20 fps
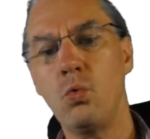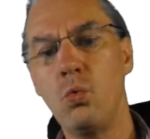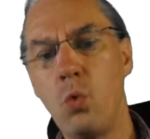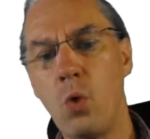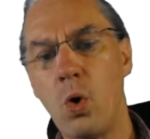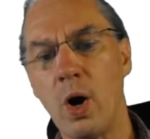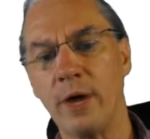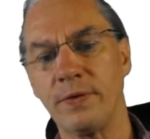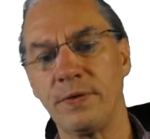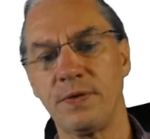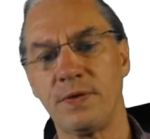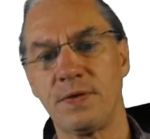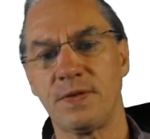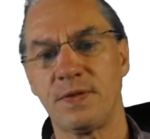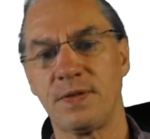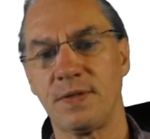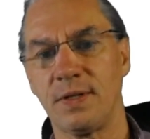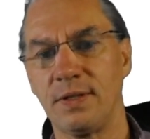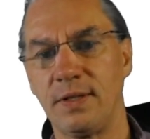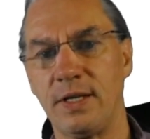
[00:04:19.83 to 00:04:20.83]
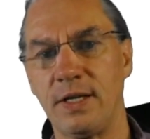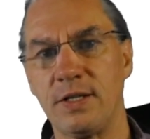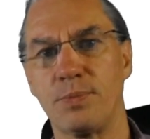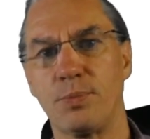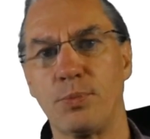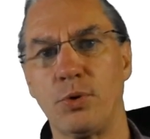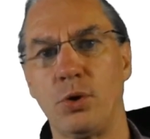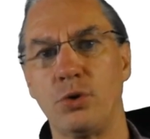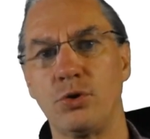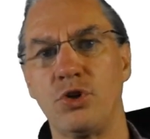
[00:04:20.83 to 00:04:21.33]
once
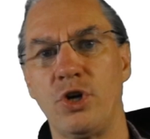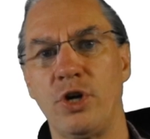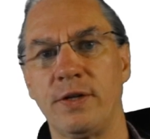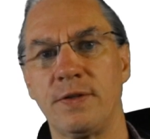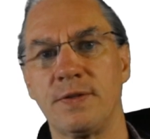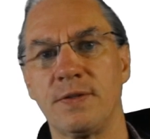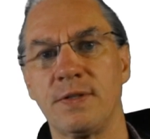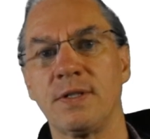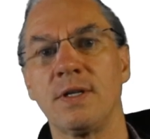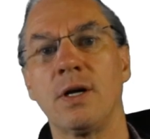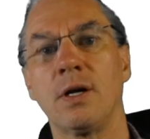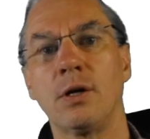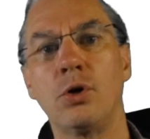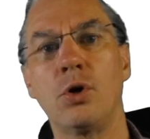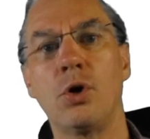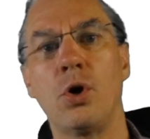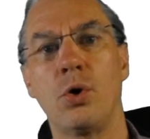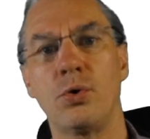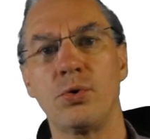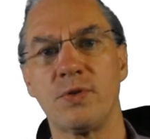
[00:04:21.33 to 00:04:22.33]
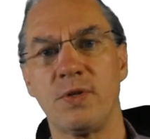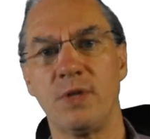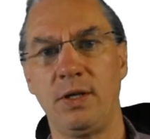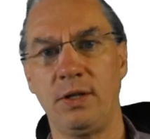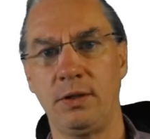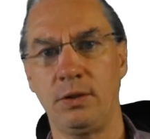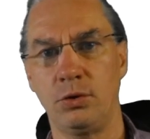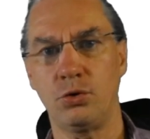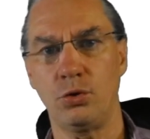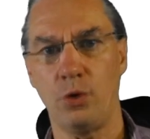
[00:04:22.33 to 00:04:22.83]
this project goes
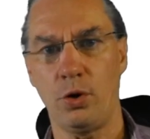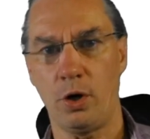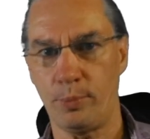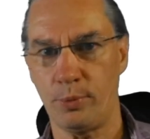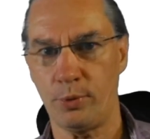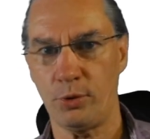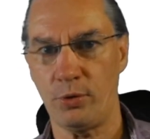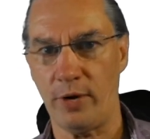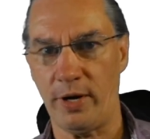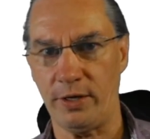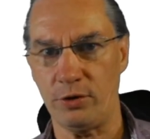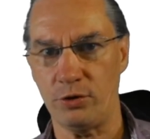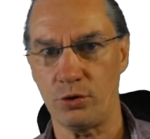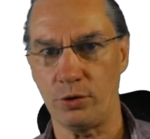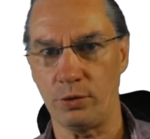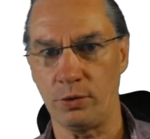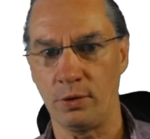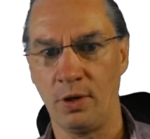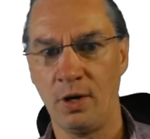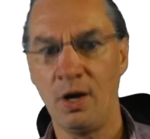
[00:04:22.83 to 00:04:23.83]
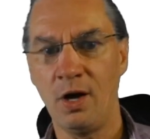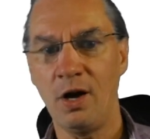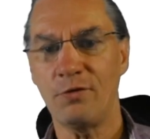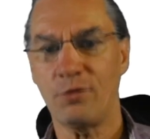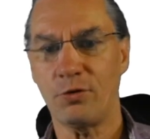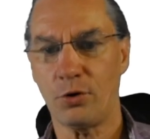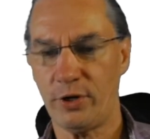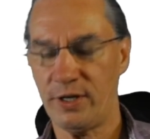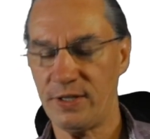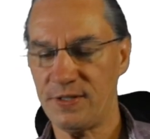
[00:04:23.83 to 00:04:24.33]
into operation.
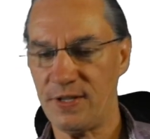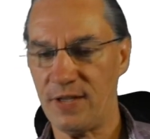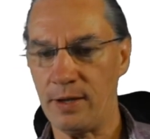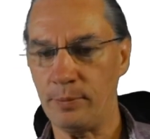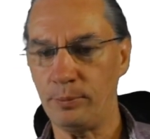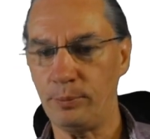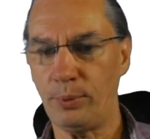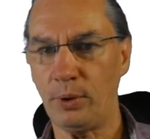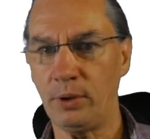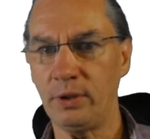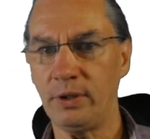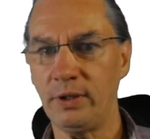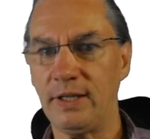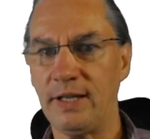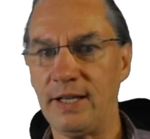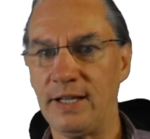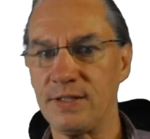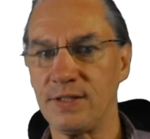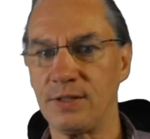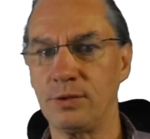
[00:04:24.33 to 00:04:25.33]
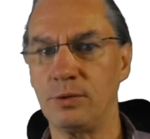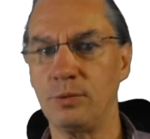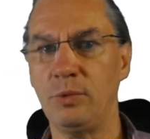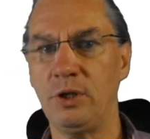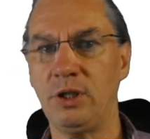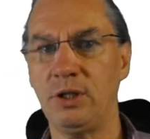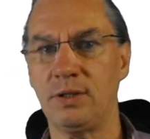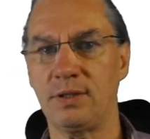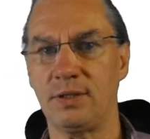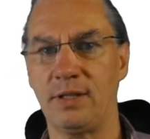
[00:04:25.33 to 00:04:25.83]
For example, let's
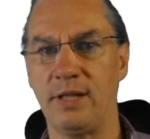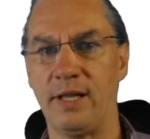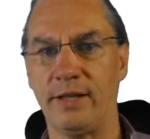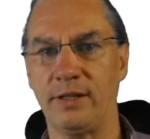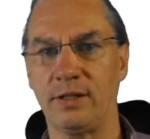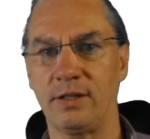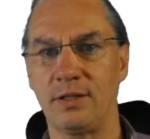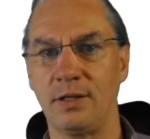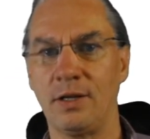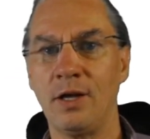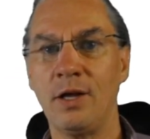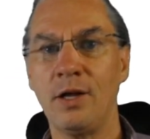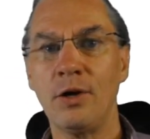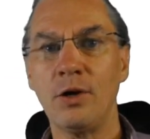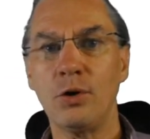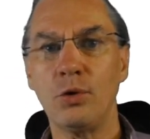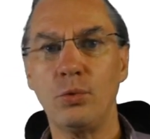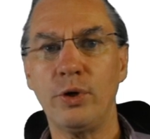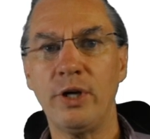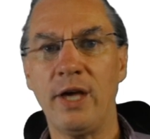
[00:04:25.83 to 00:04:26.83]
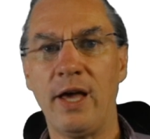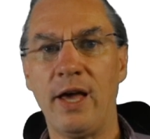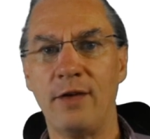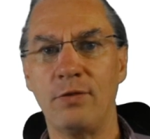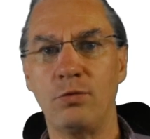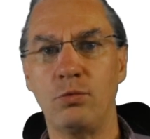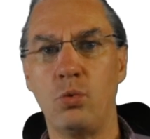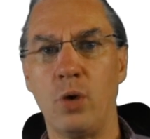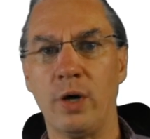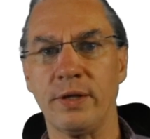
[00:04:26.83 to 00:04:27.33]
admit that we
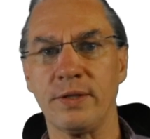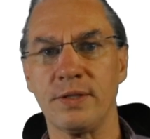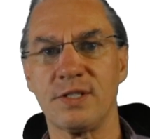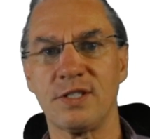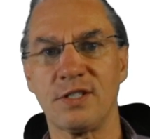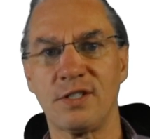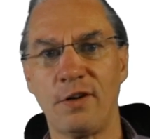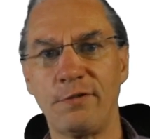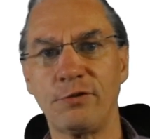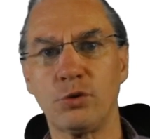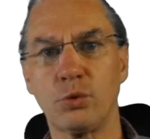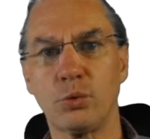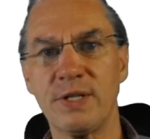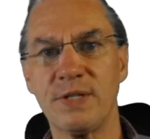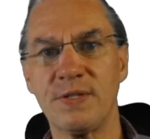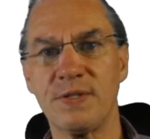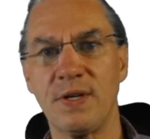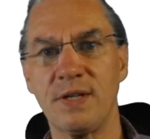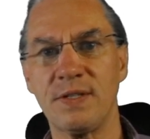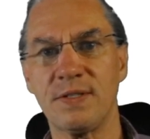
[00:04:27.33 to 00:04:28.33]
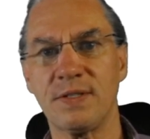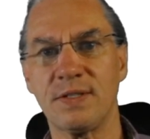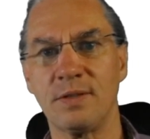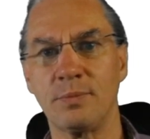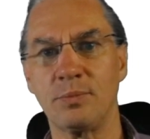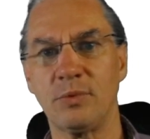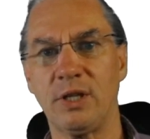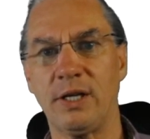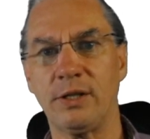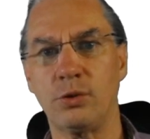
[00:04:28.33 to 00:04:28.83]
have one software
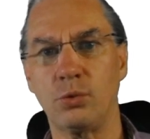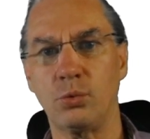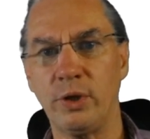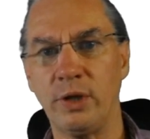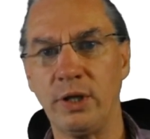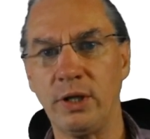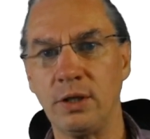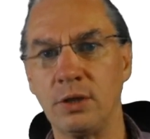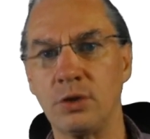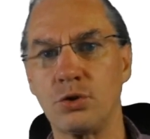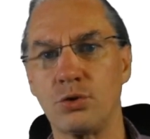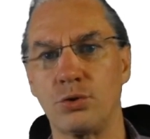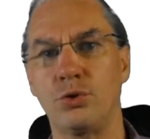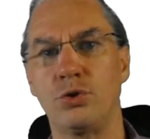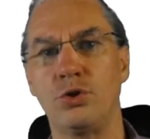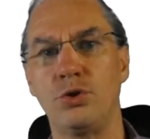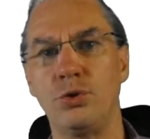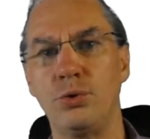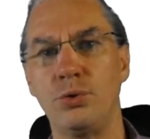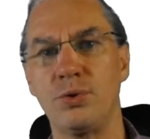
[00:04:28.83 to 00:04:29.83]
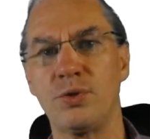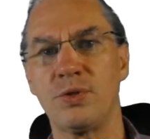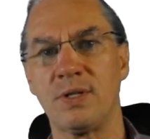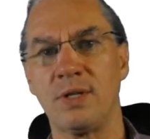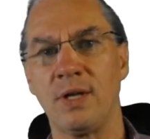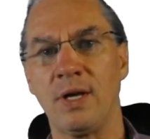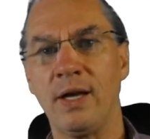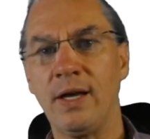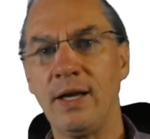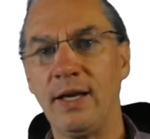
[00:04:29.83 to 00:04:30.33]
system that we
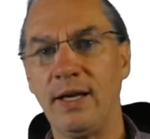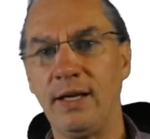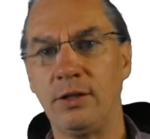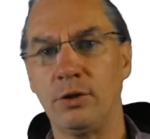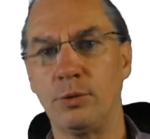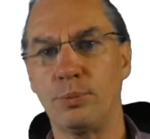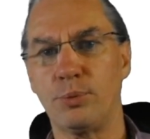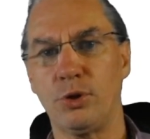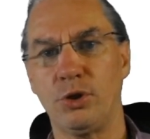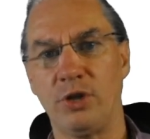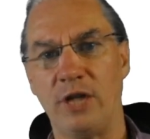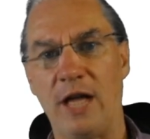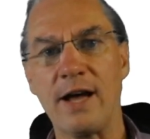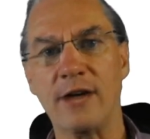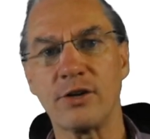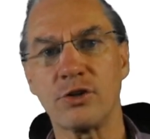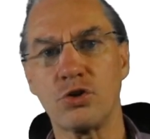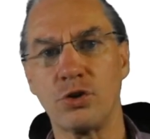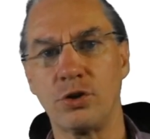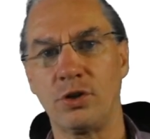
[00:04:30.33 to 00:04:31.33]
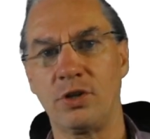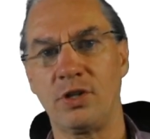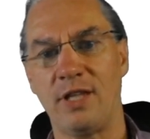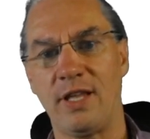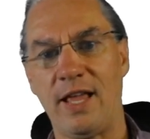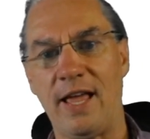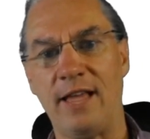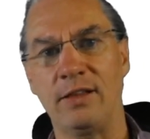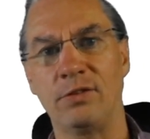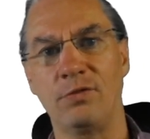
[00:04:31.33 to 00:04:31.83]
introduce in a
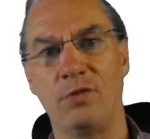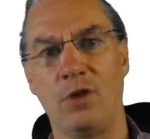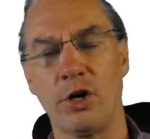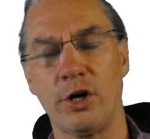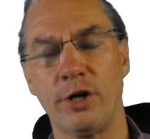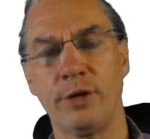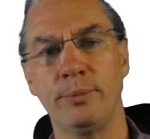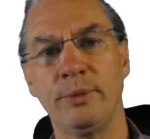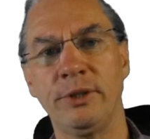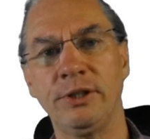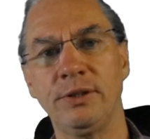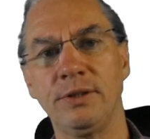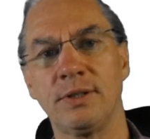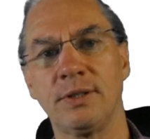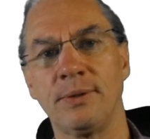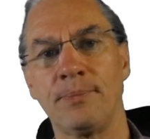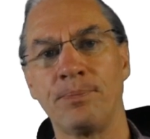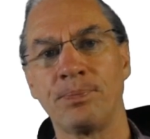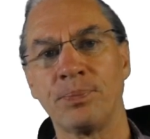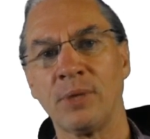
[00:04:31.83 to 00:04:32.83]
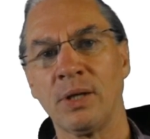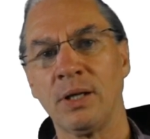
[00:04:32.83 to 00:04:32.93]
production environment.